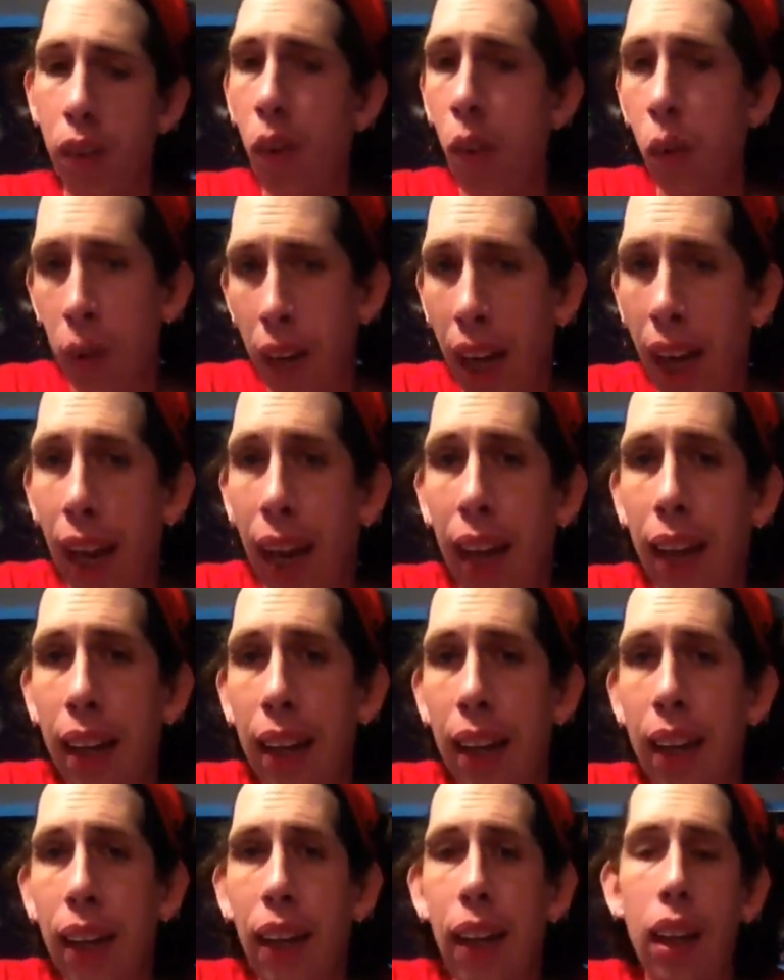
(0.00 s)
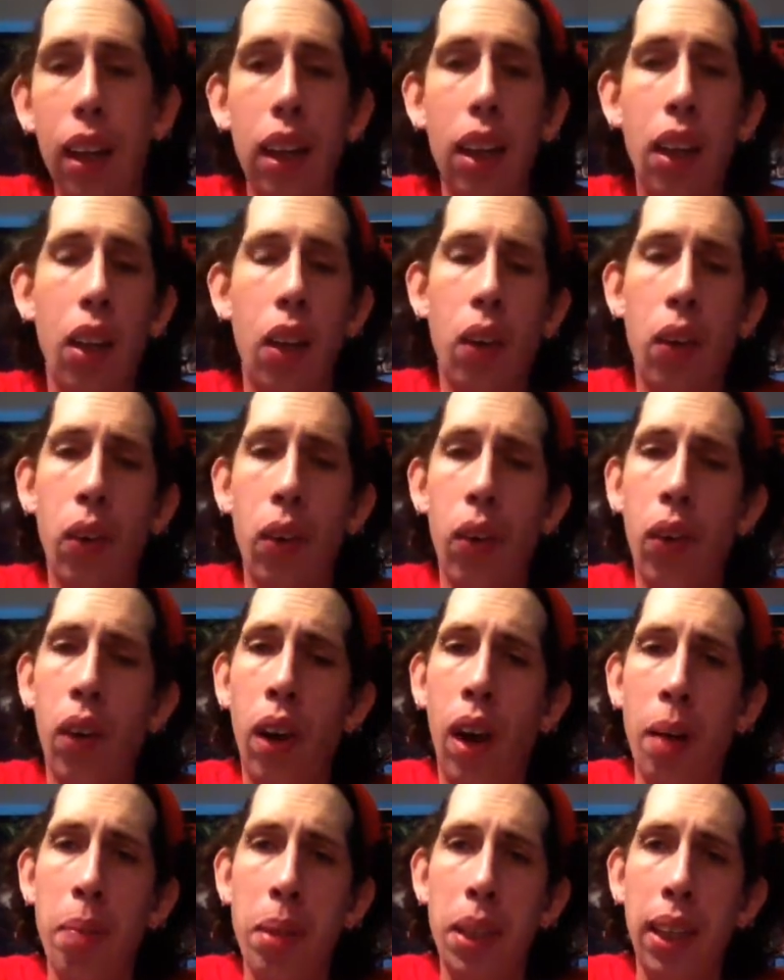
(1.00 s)
okay. You know,
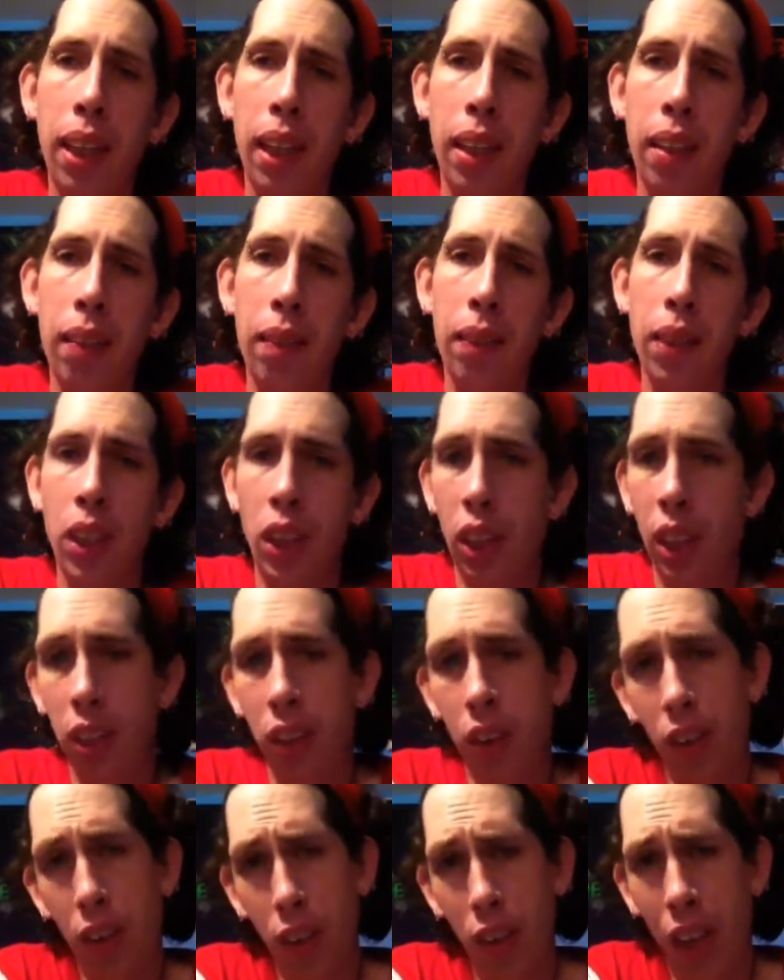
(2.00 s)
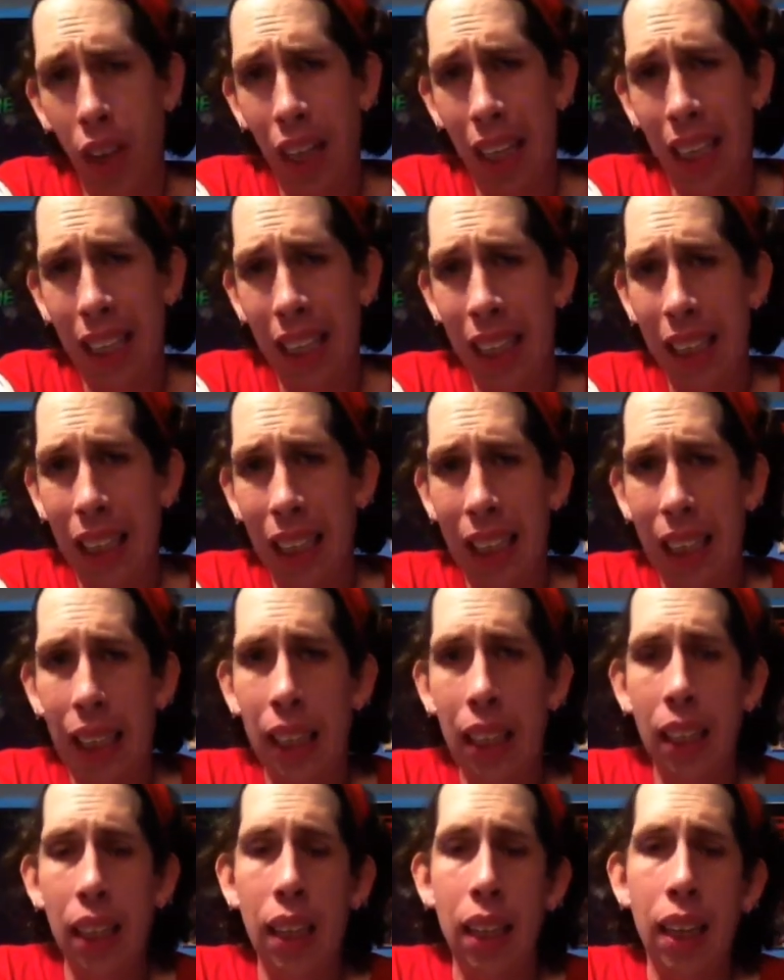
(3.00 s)
I've been getting misgendered a lot lately
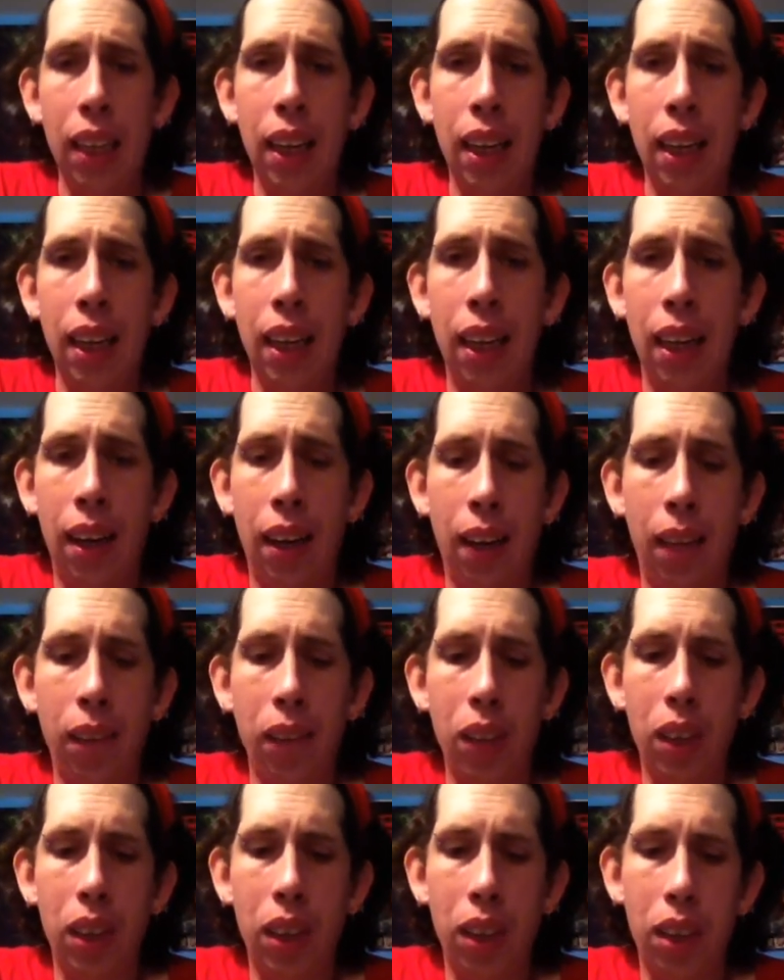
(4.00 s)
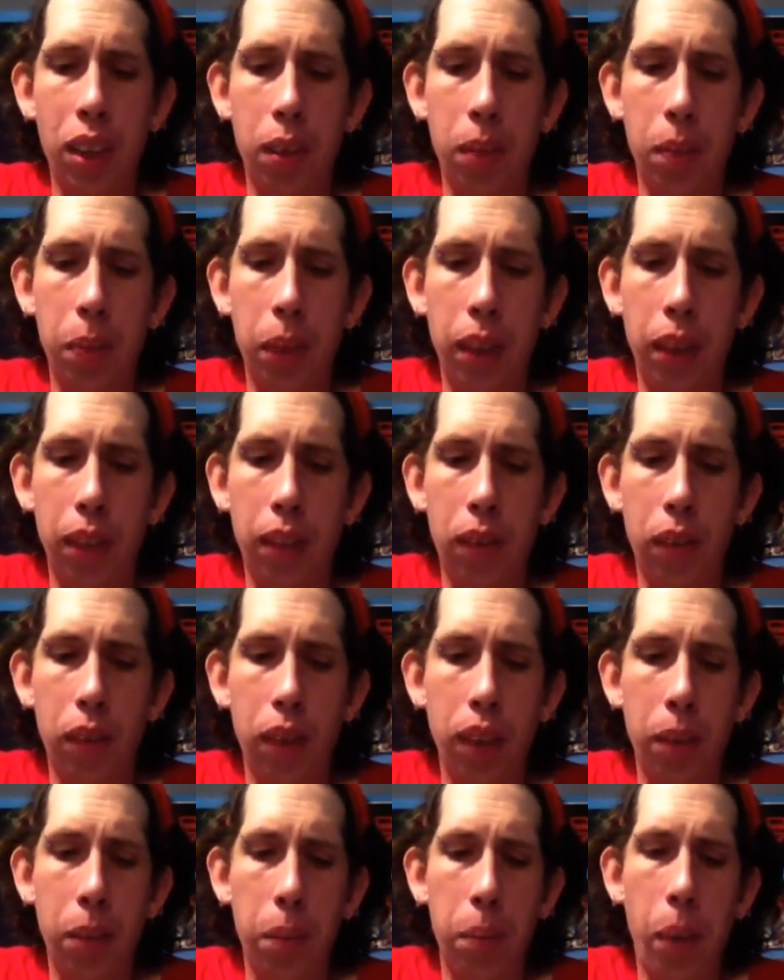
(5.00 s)
um, which has been
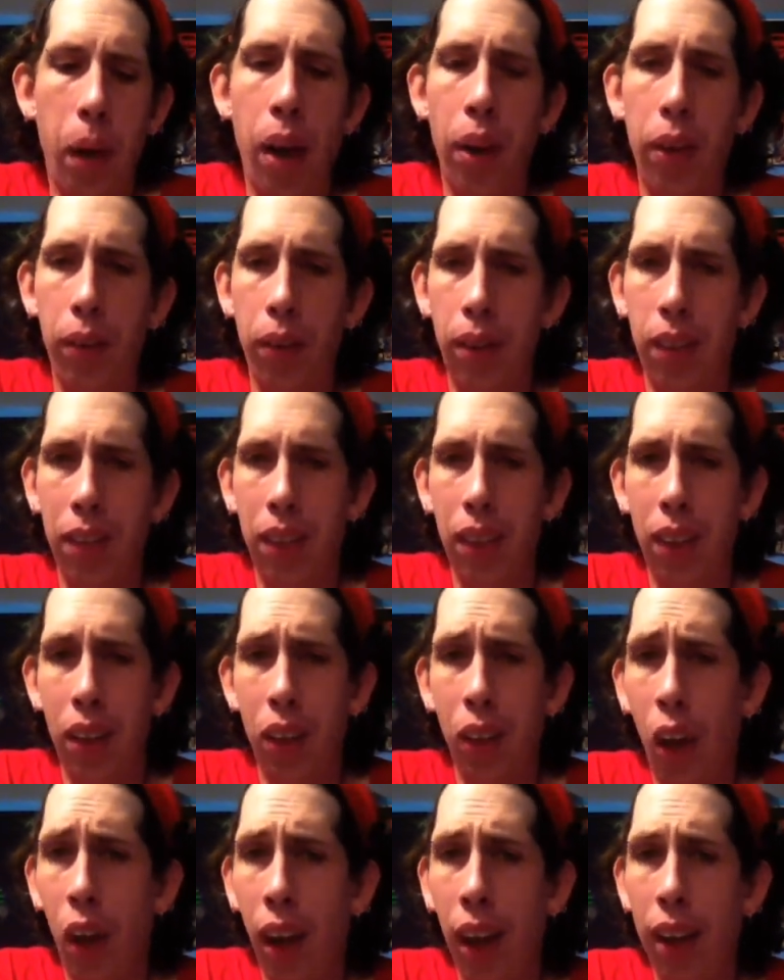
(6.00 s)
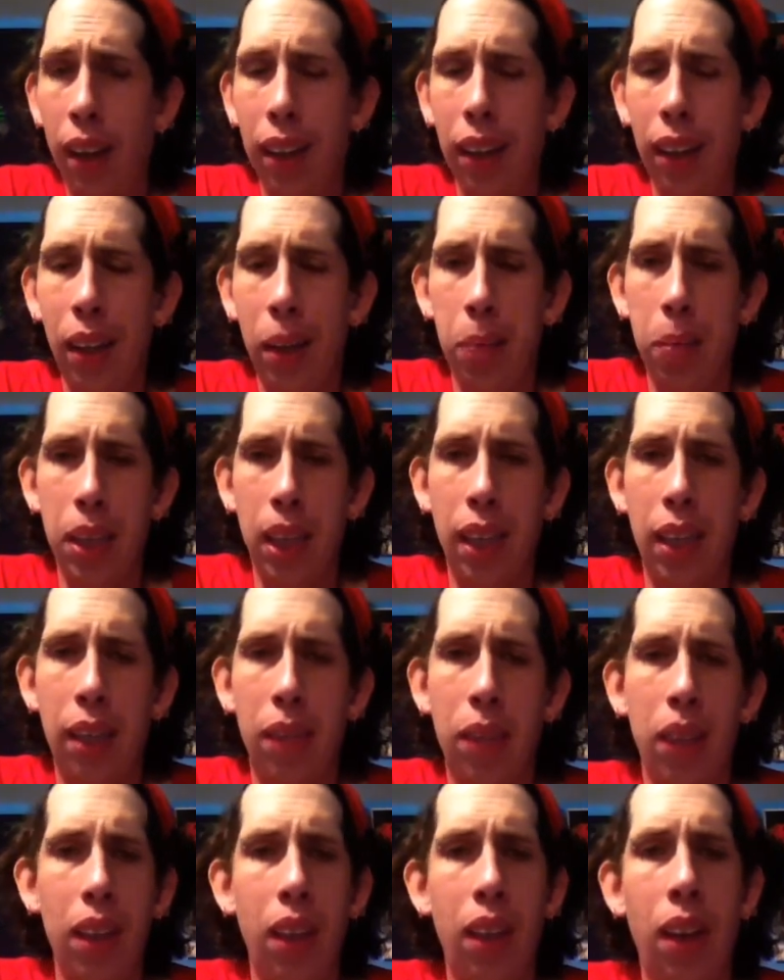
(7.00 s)
really bothering me a lot, upsetting
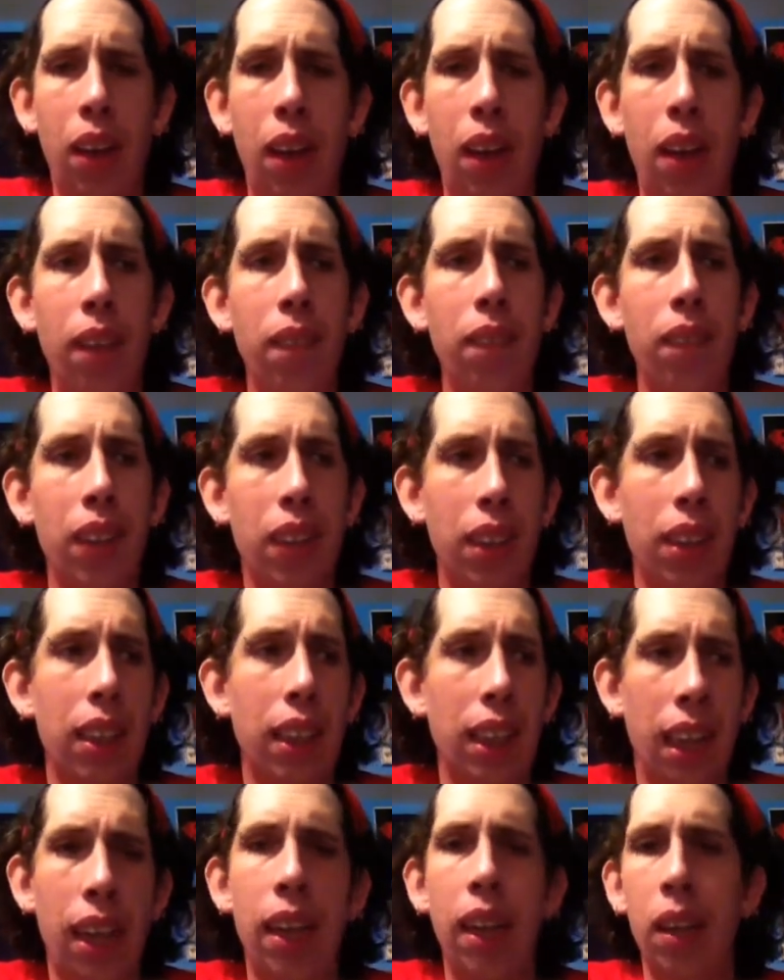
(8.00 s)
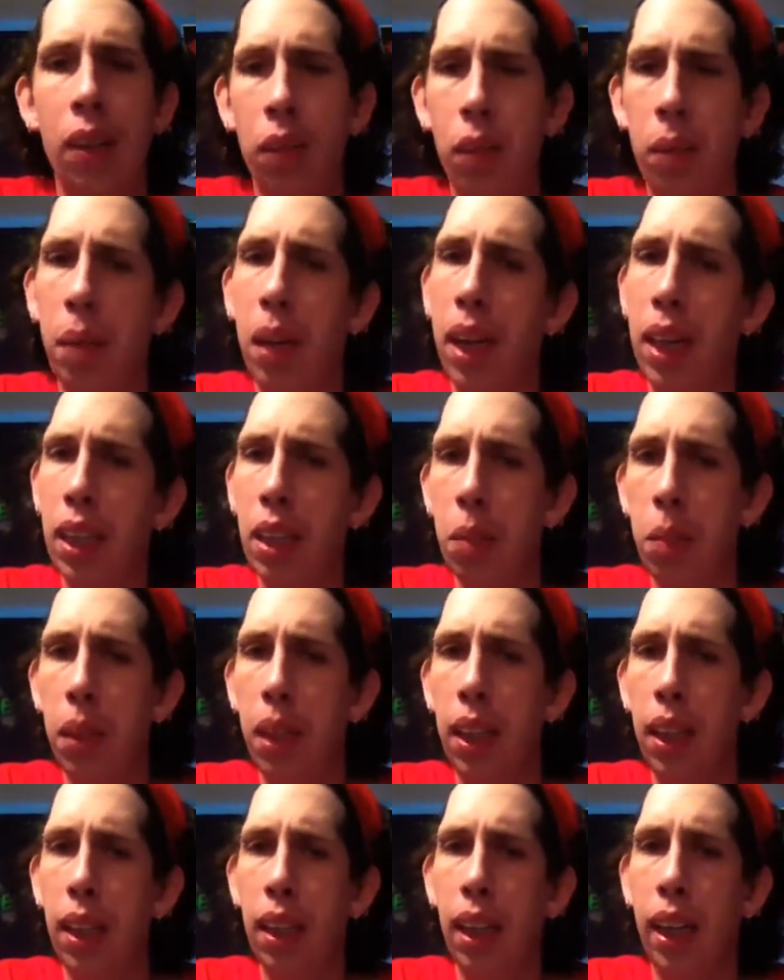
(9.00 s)
me a lot, because again, it reminds
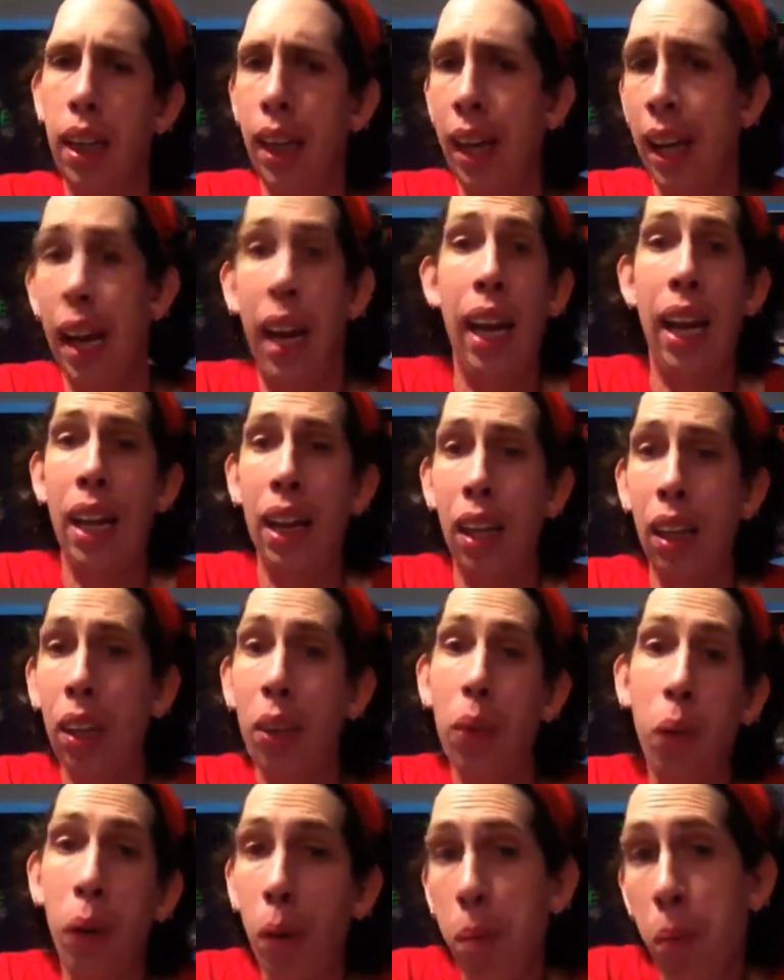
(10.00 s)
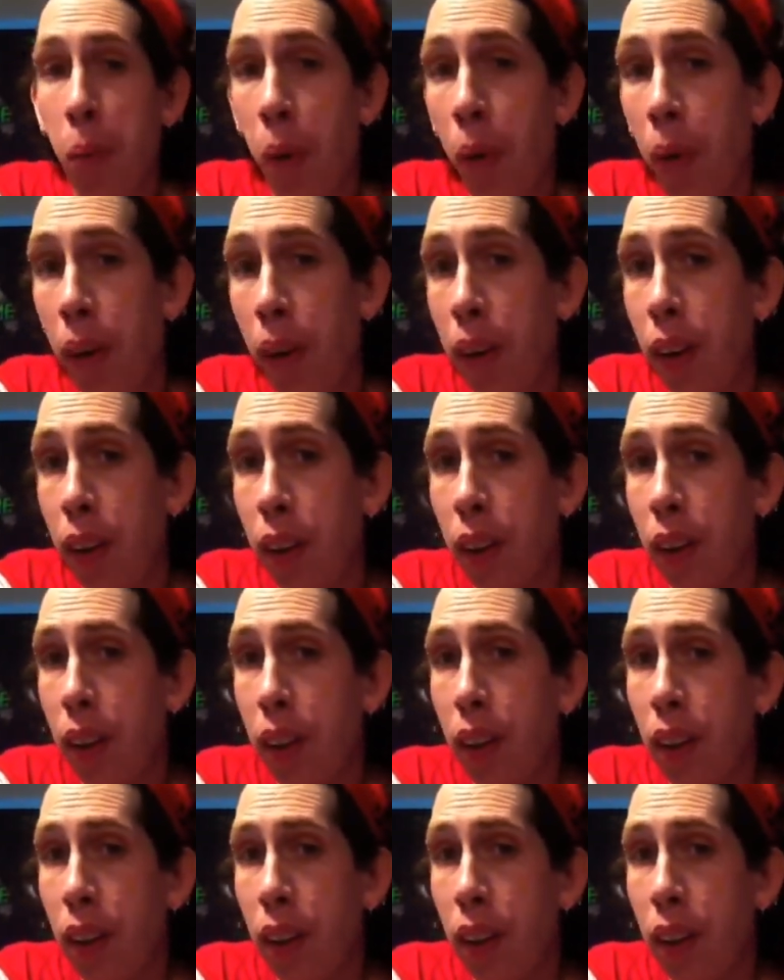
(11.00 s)
me that A, you aren't born